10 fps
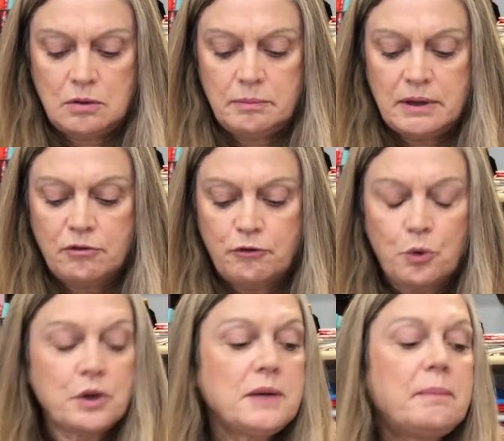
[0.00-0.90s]
about a
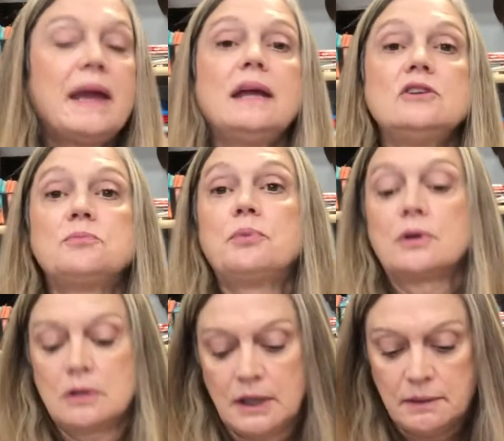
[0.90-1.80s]
40-page
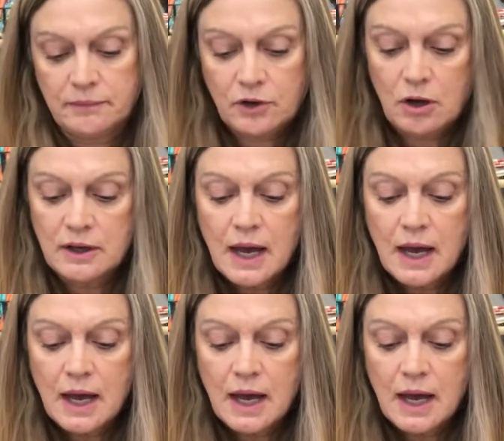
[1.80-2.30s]
booklet called